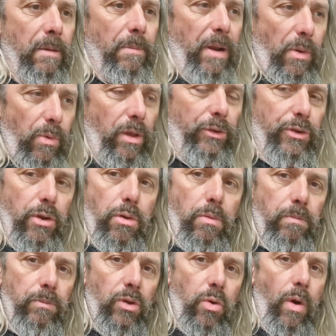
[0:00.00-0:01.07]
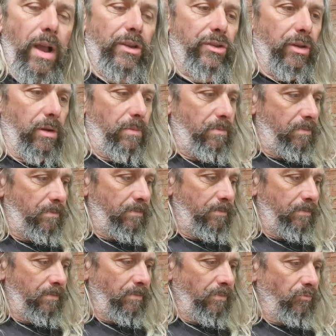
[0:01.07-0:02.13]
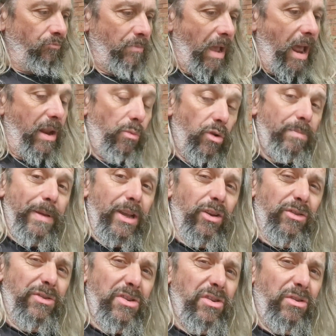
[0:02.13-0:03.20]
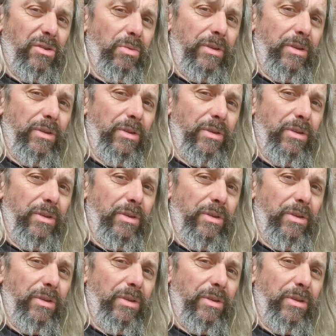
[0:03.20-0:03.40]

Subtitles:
But I will do quite soon, and it would be good news,